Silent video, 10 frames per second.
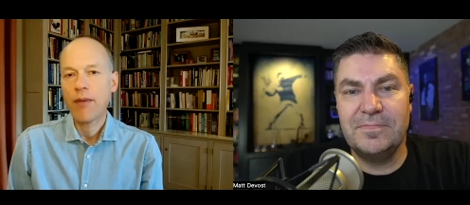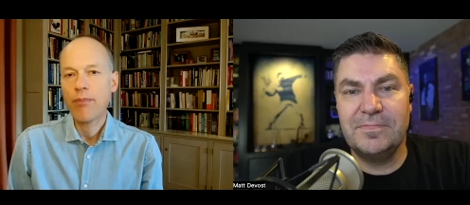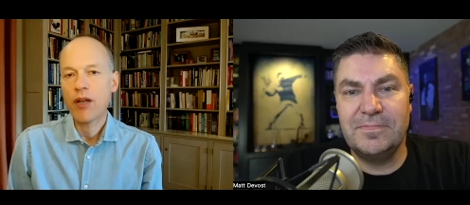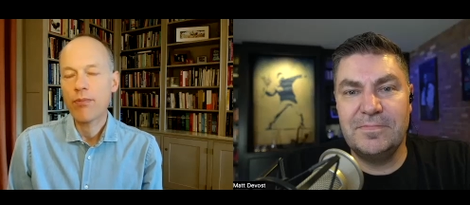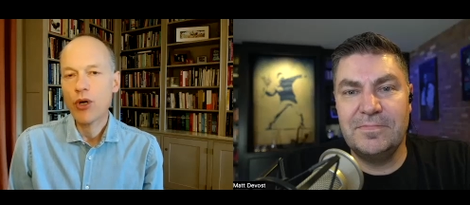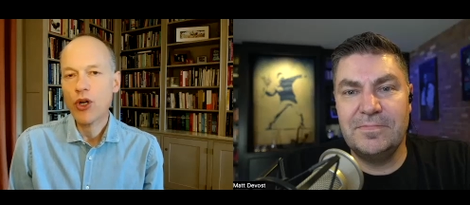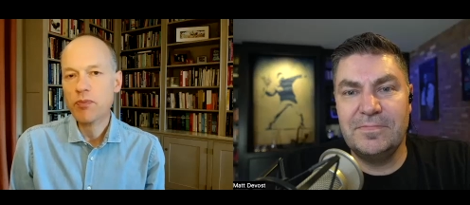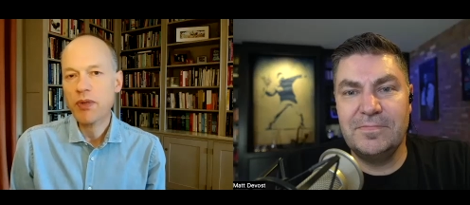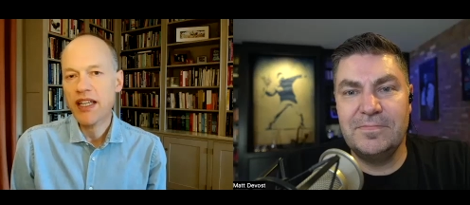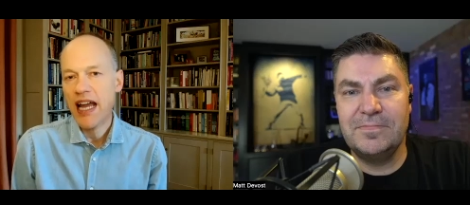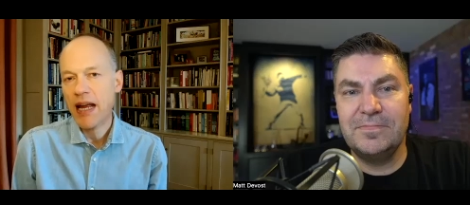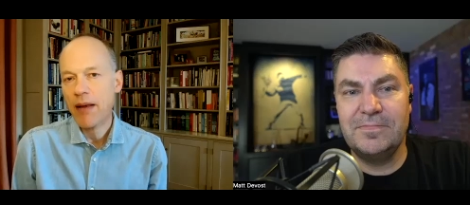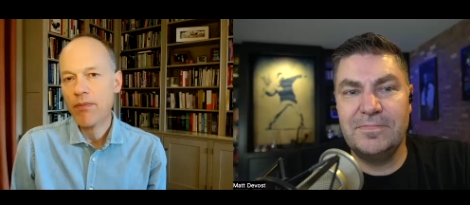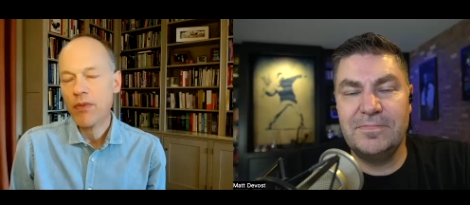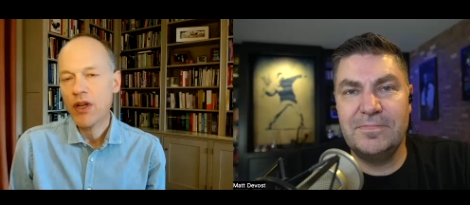Speaker 1: but books
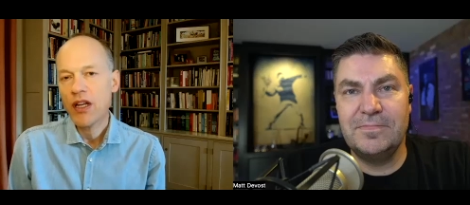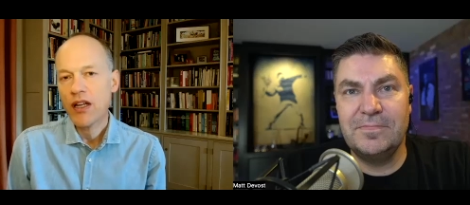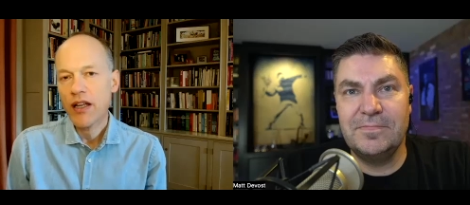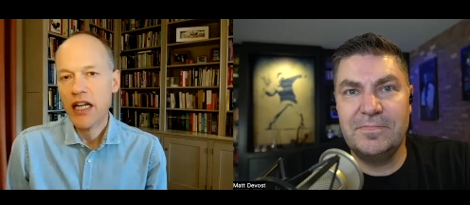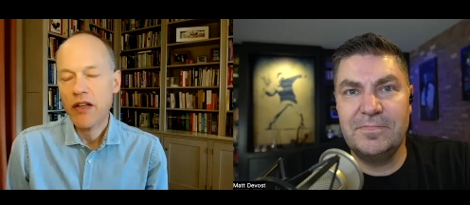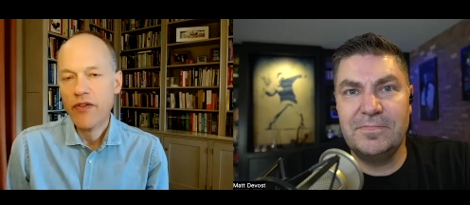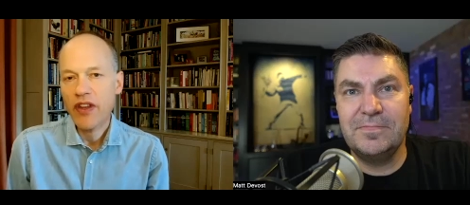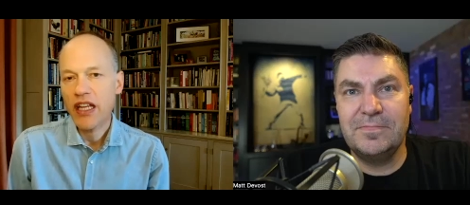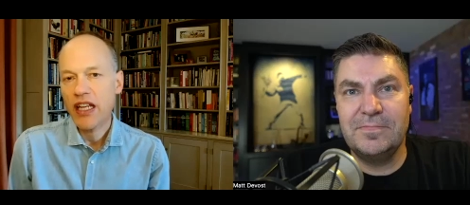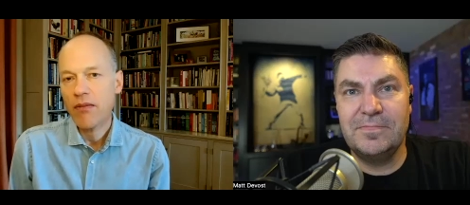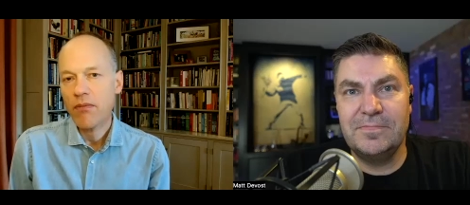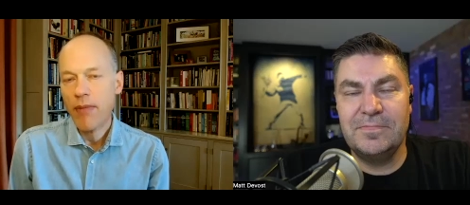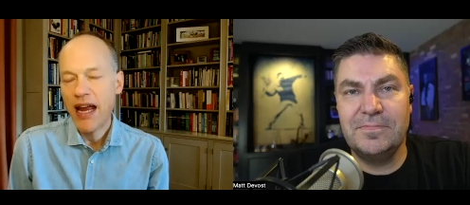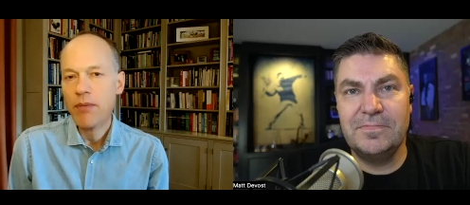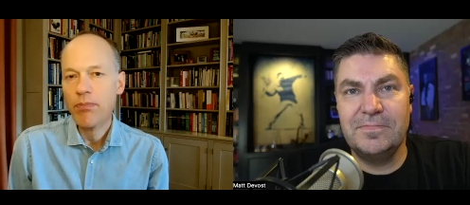became kind of the
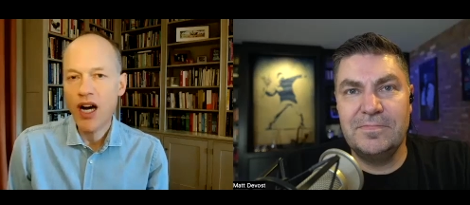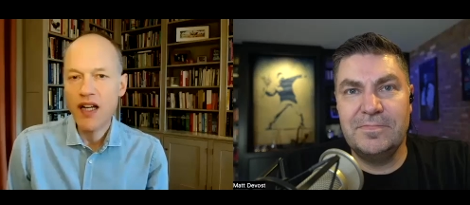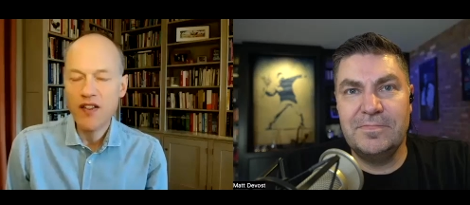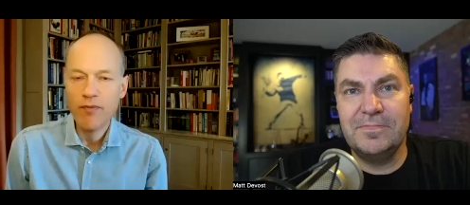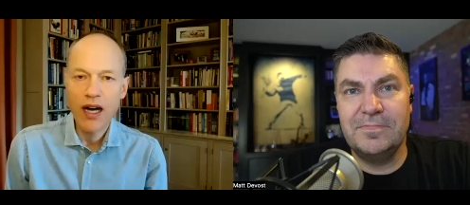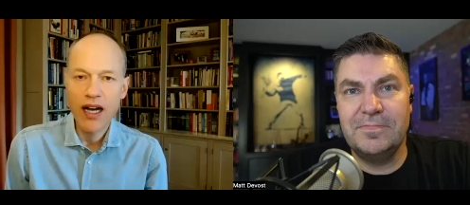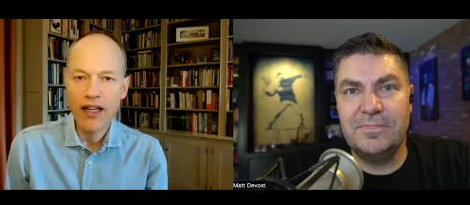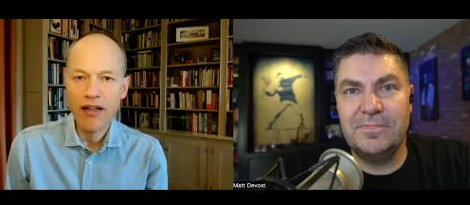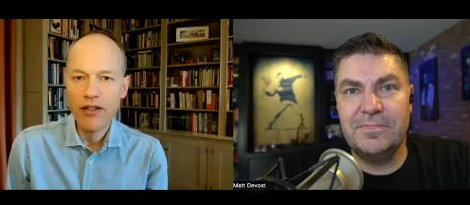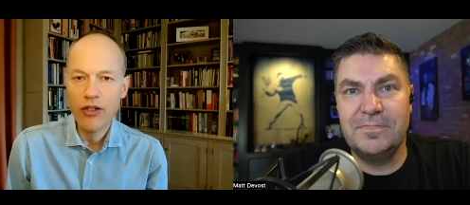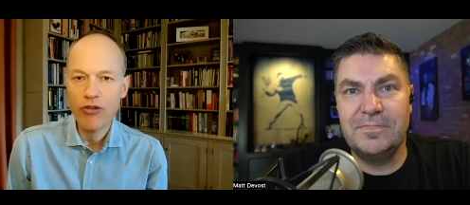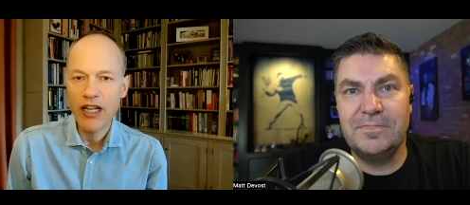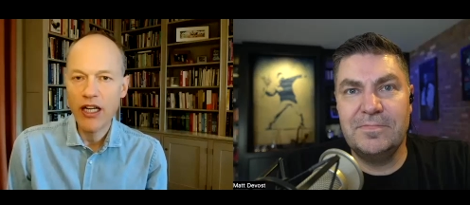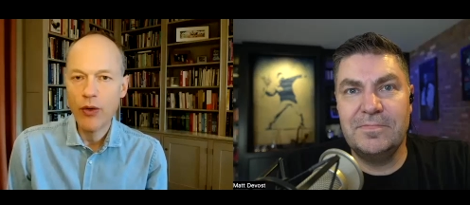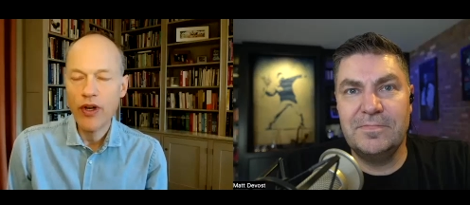main part of my
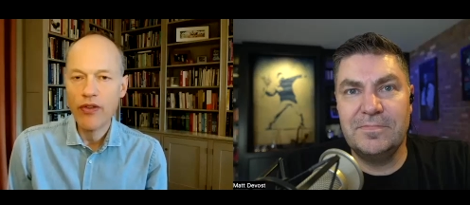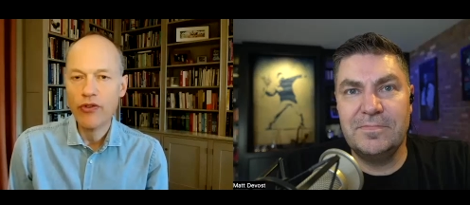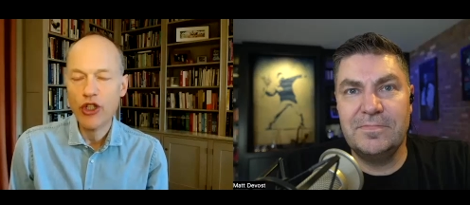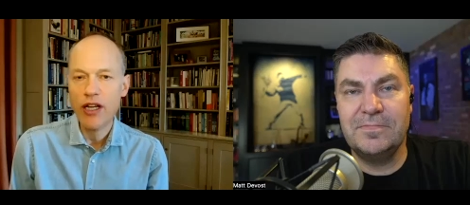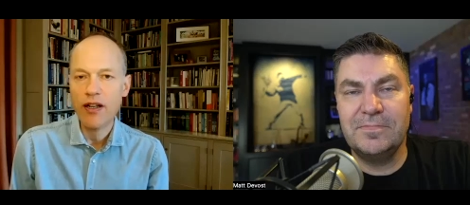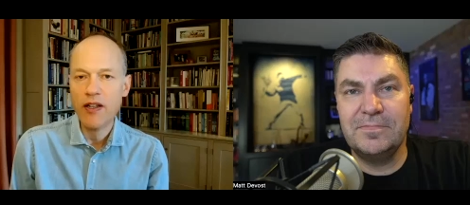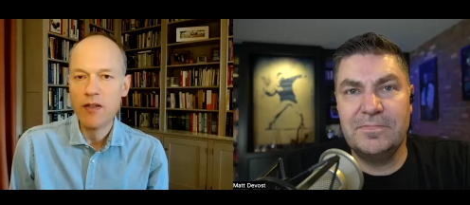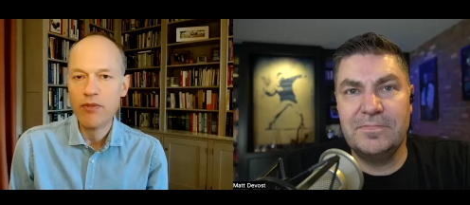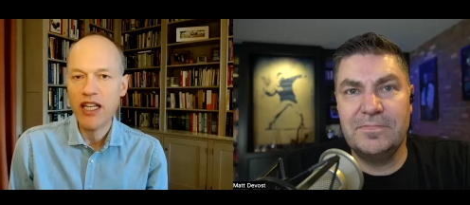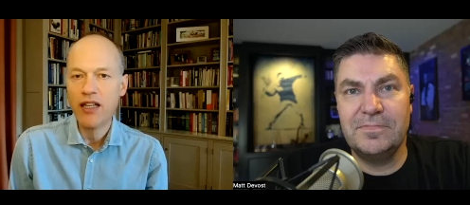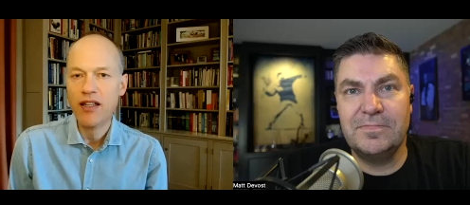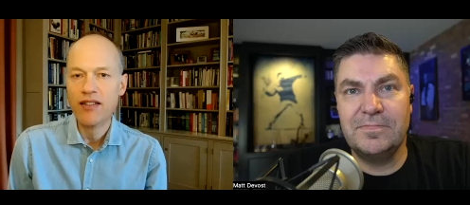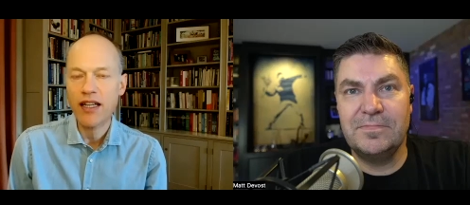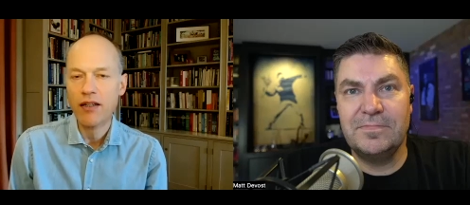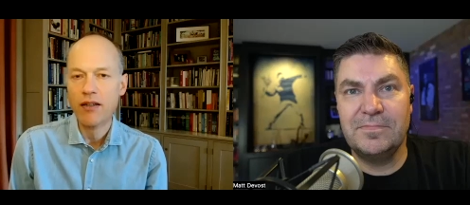career, with journalism taking a
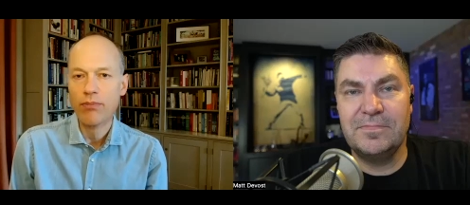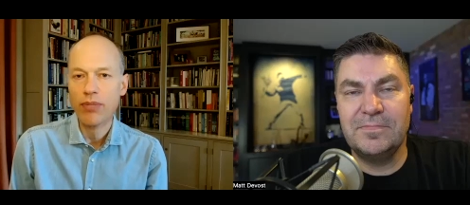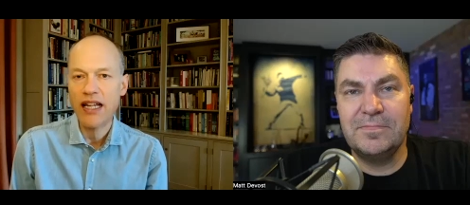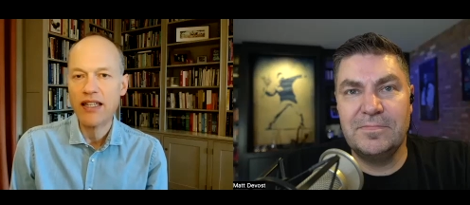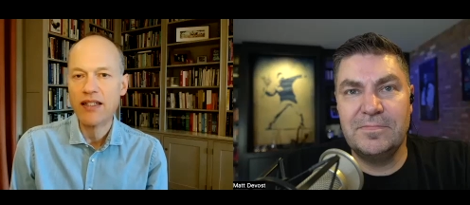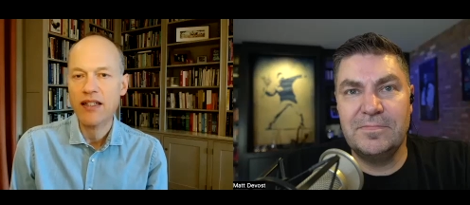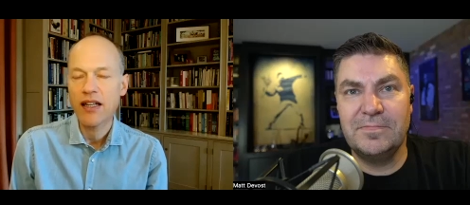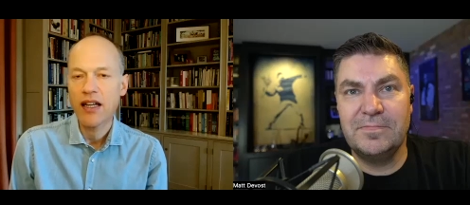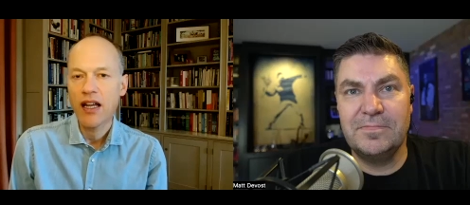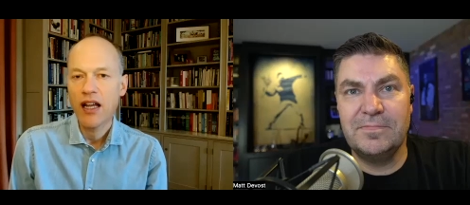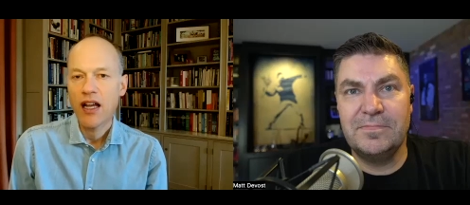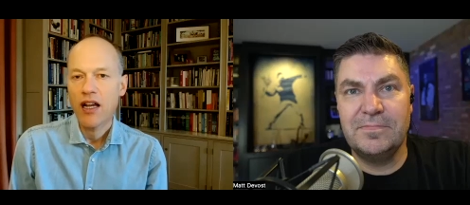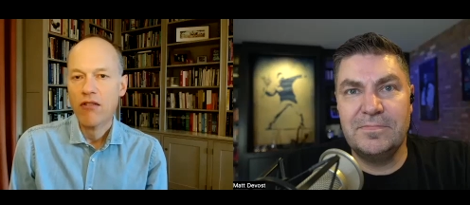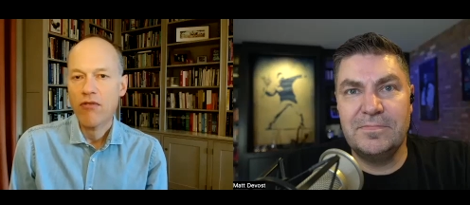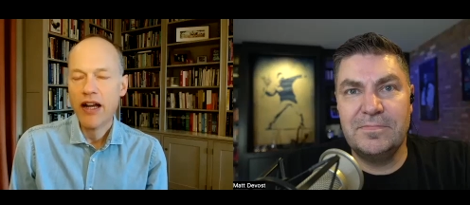second place
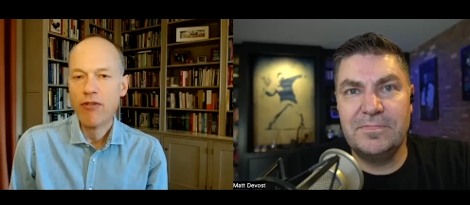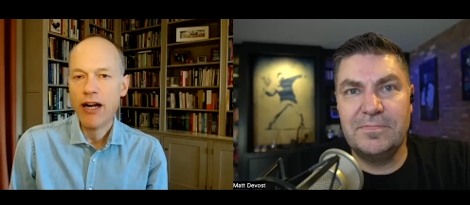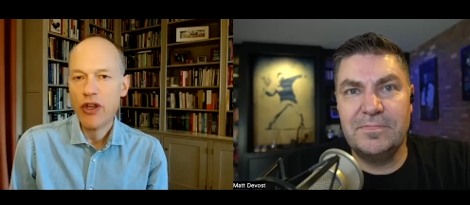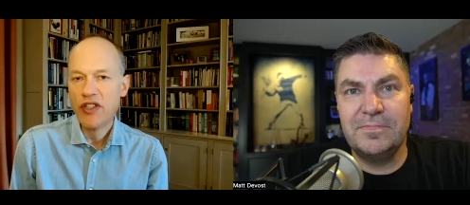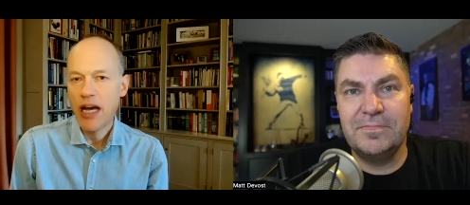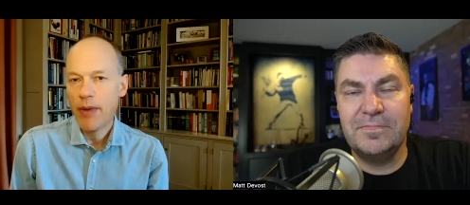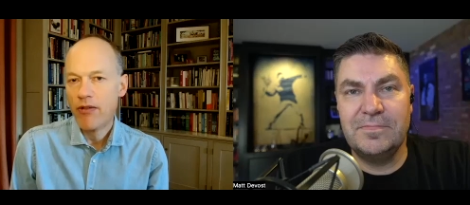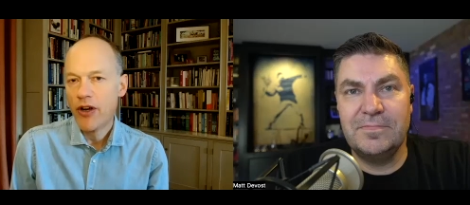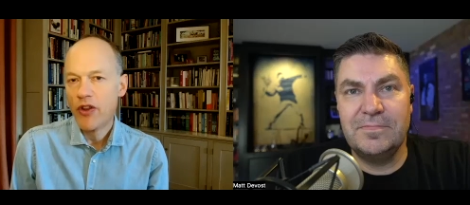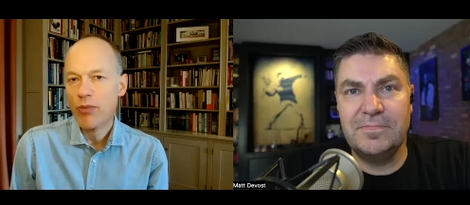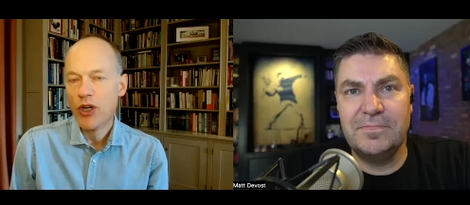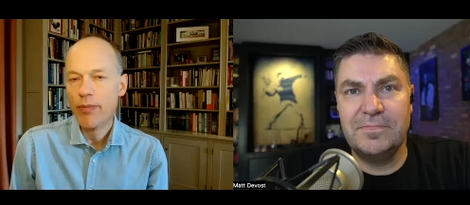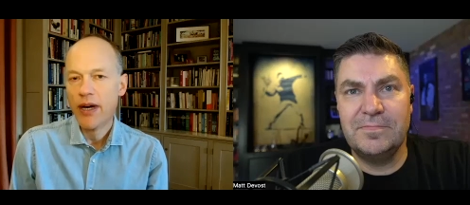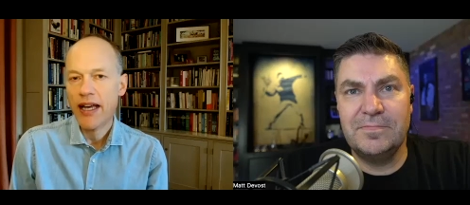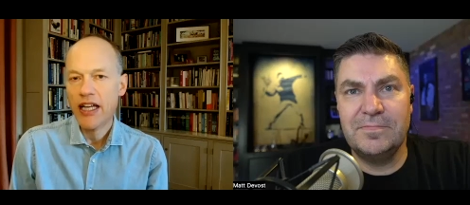right around the time I wrote the book
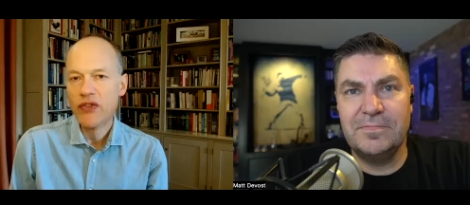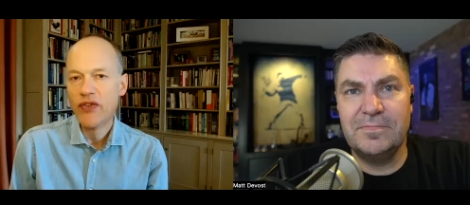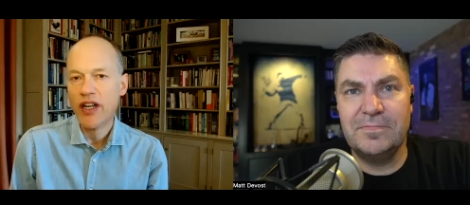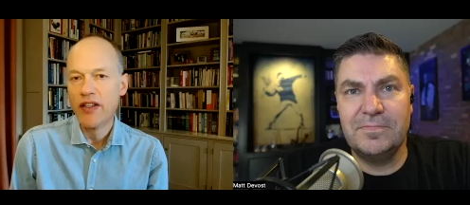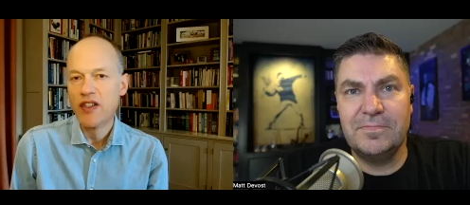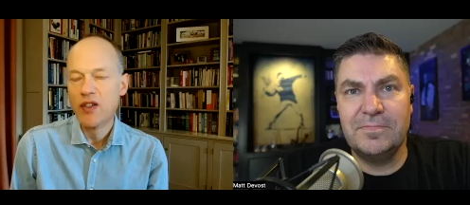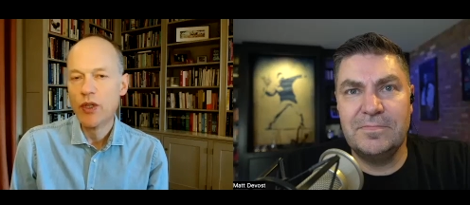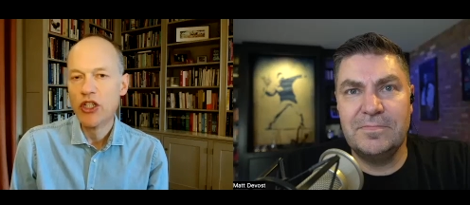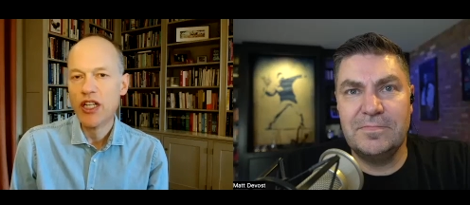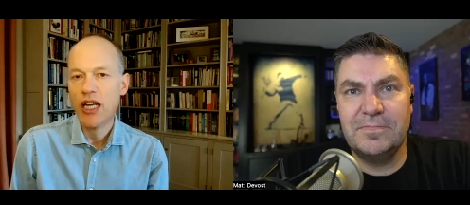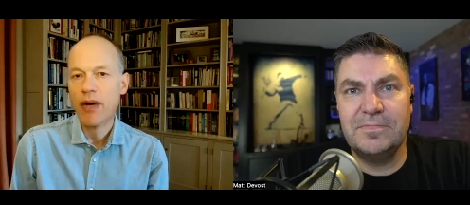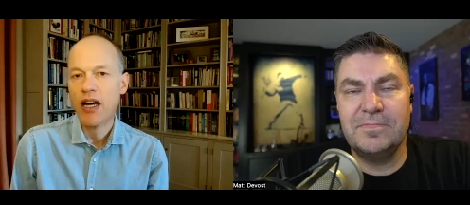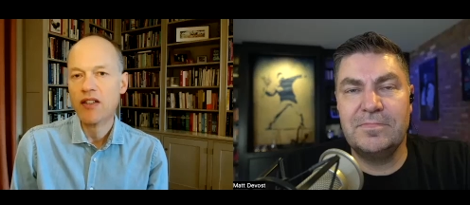about hedge funds, which came out